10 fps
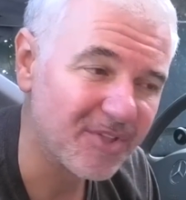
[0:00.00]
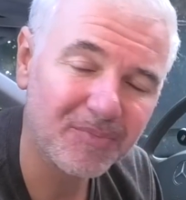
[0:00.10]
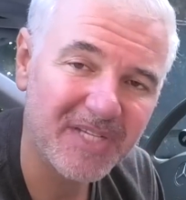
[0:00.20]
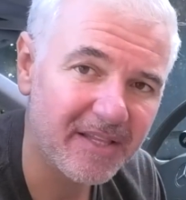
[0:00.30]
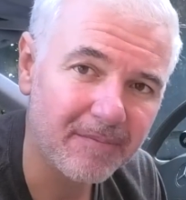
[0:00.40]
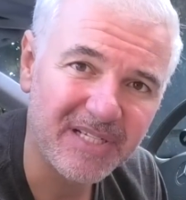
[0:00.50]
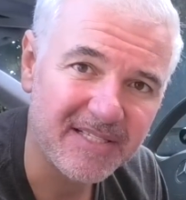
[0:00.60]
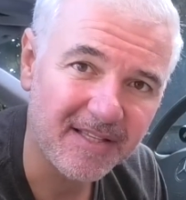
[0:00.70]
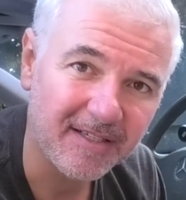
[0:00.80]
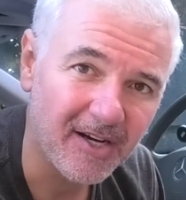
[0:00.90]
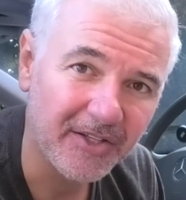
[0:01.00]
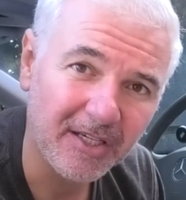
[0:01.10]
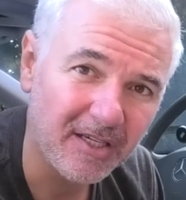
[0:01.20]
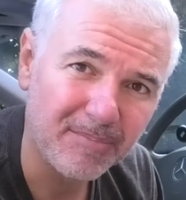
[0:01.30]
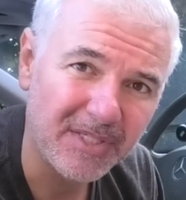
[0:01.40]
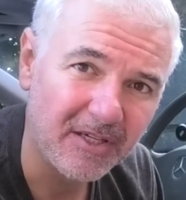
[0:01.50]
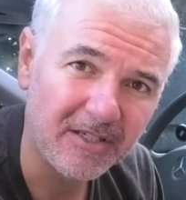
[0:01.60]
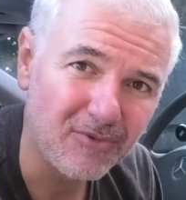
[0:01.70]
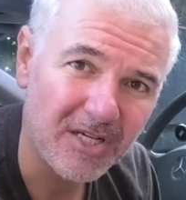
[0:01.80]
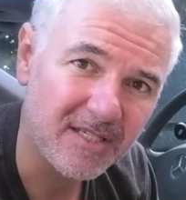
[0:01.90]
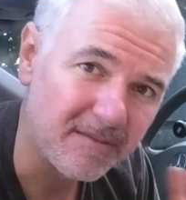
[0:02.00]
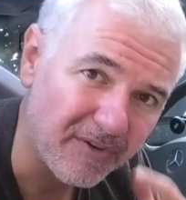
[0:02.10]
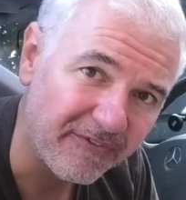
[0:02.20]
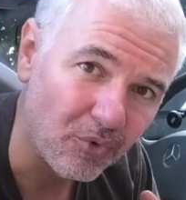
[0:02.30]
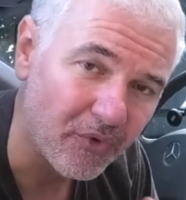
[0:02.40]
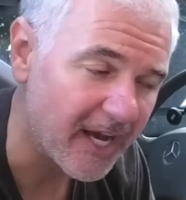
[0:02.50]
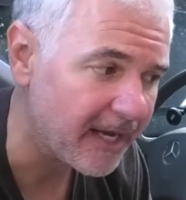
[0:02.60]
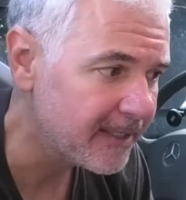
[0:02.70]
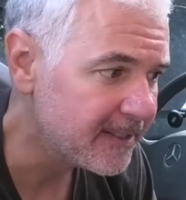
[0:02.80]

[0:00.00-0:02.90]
There'll be other bits of the car that are going to be going rusty before that,